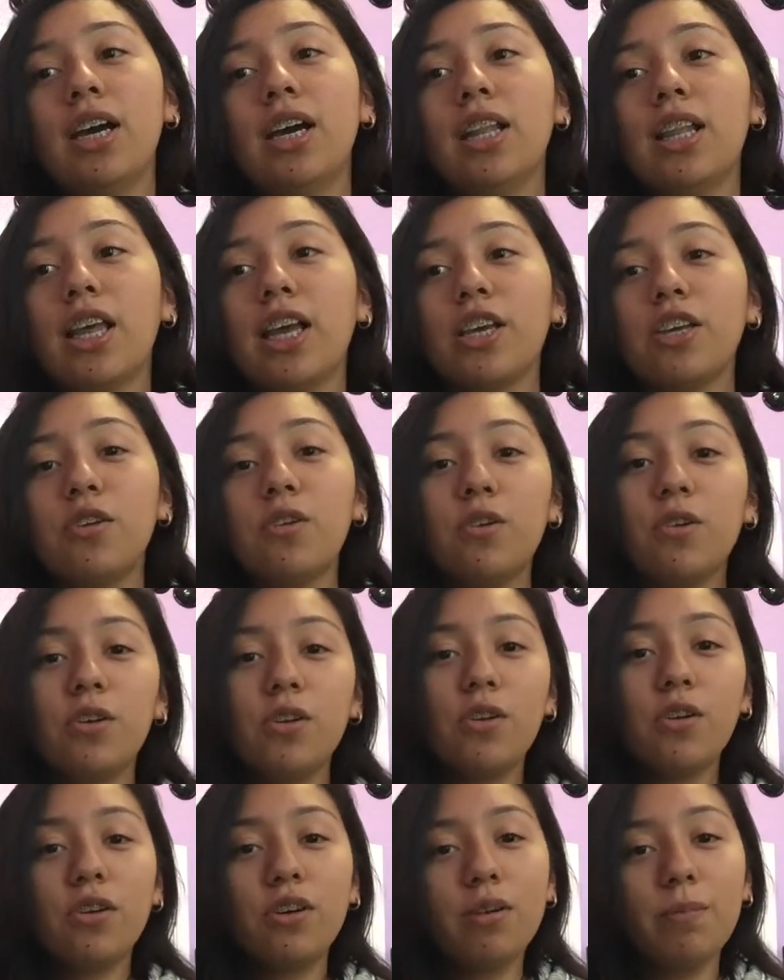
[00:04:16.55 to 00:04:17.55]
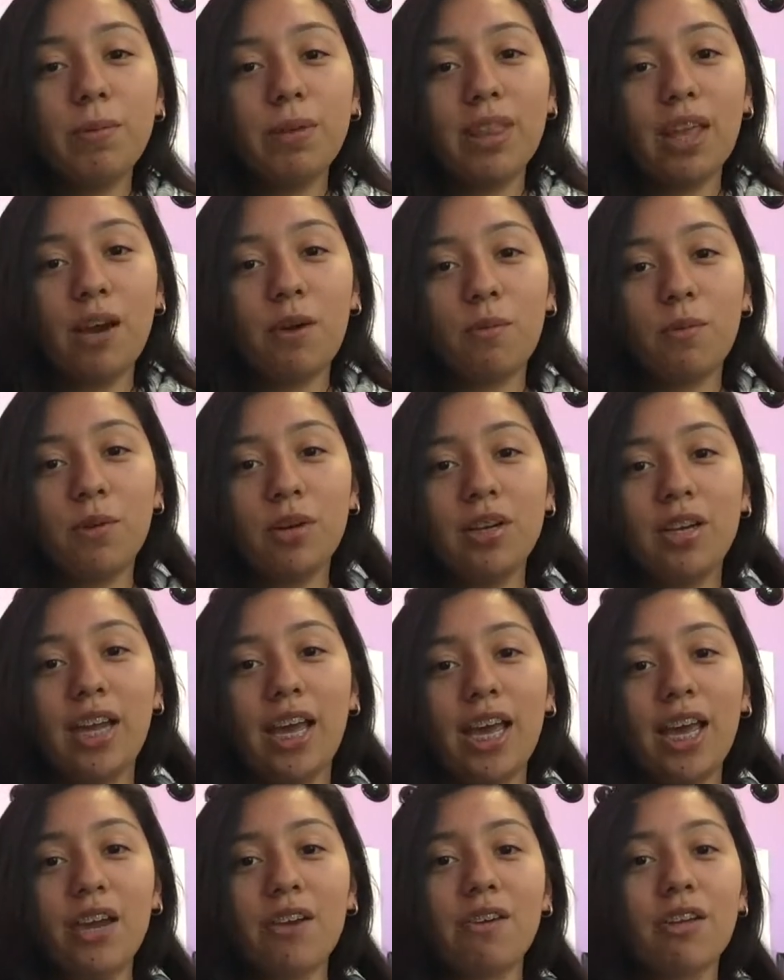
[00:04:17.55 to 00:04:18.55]
and like you know you could be that one
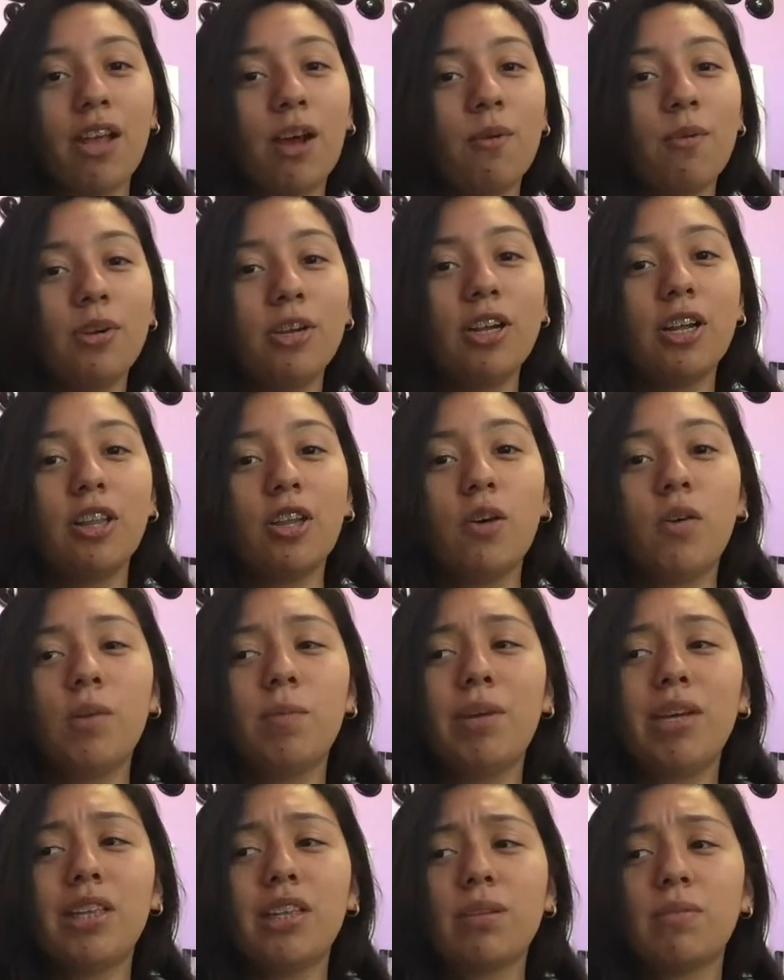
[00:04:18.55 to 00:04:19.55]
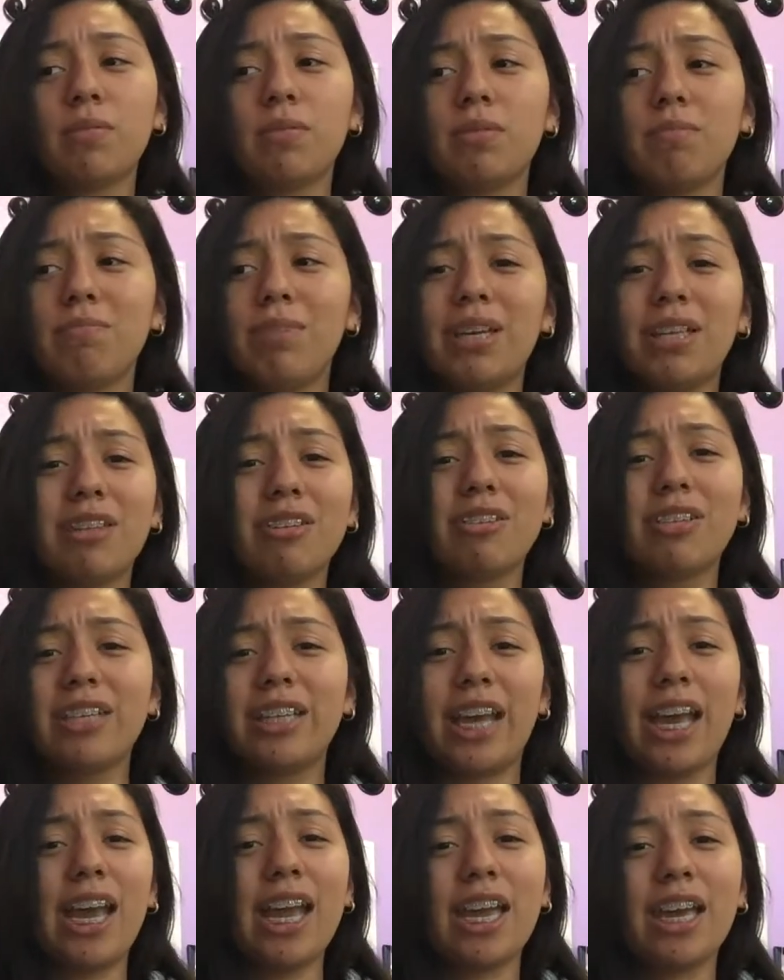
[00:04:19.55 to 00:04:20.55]
hey or that one hello and make their make their
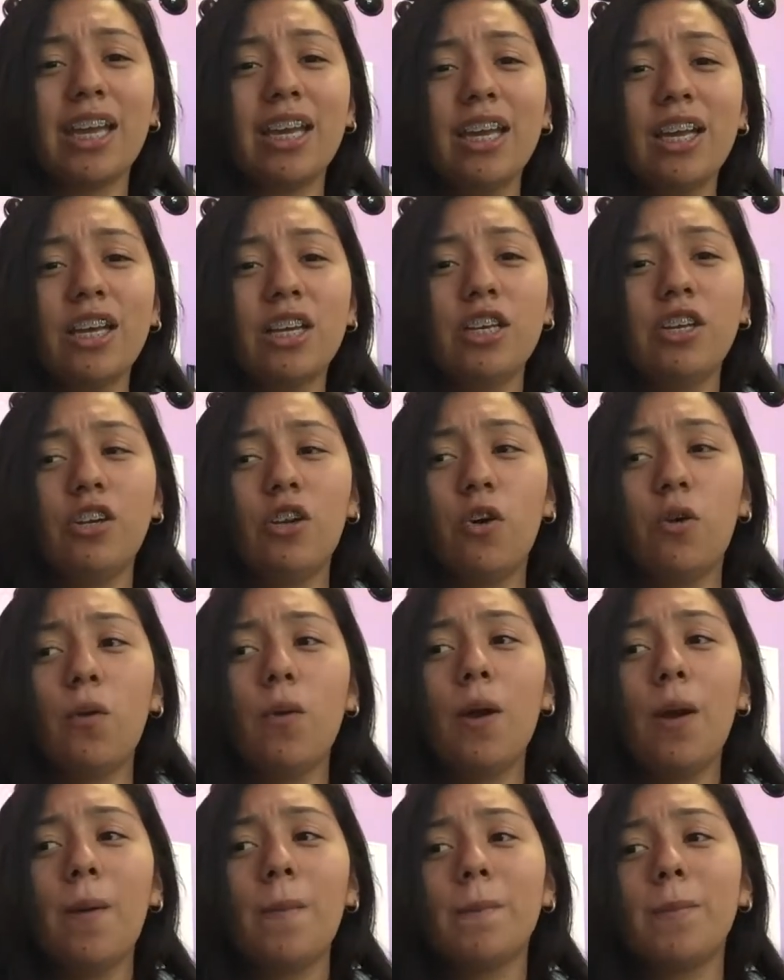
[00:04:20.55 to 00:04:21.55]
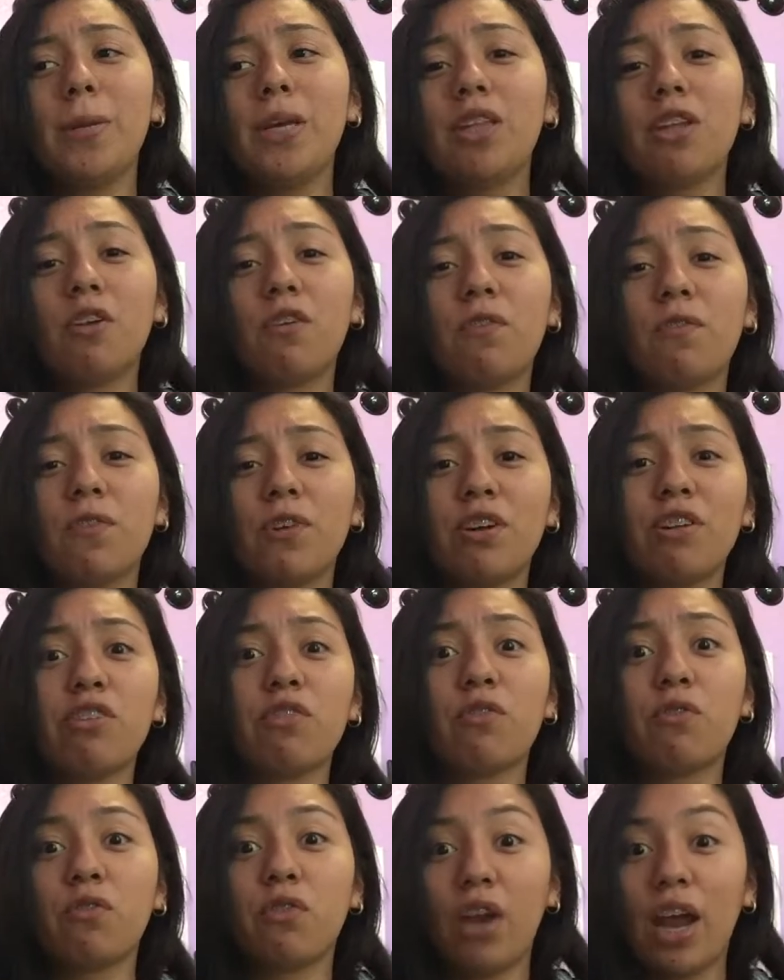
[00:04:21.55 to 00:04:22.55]
day you know, be their
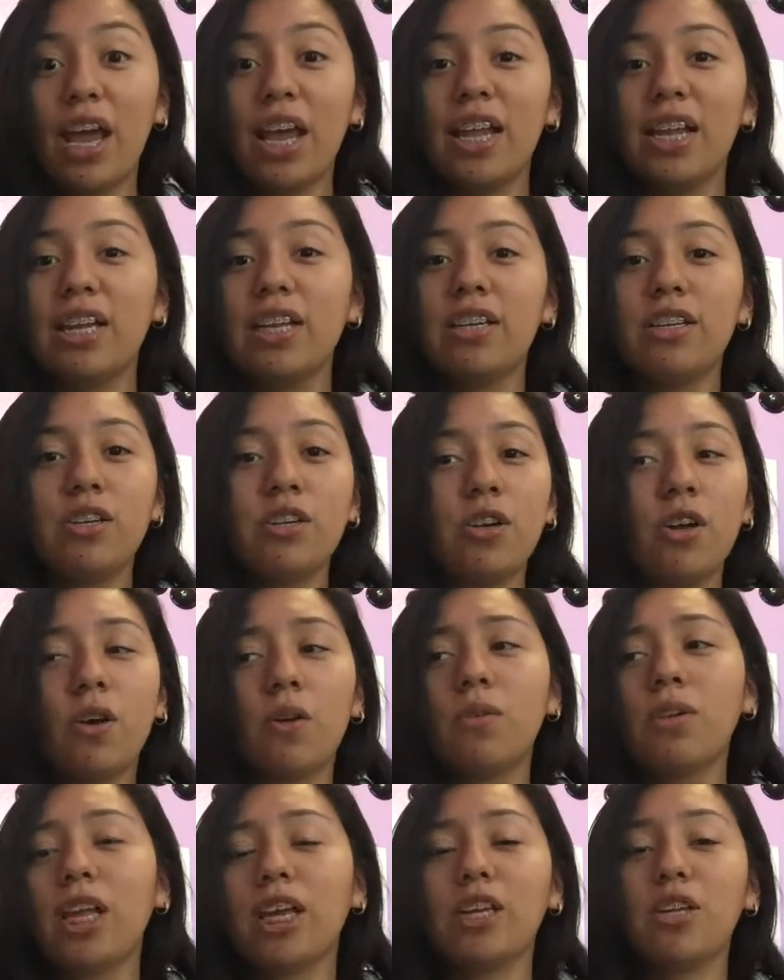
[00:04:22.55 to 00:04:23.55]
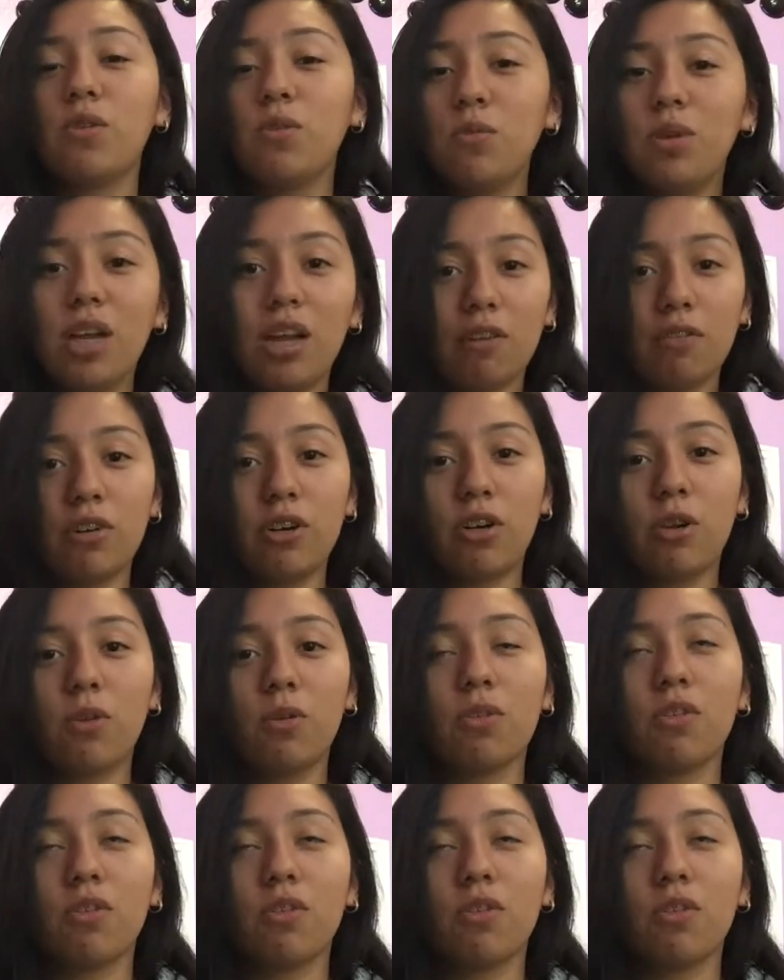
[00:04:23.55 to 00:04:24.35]
first friend, you know, like you never know.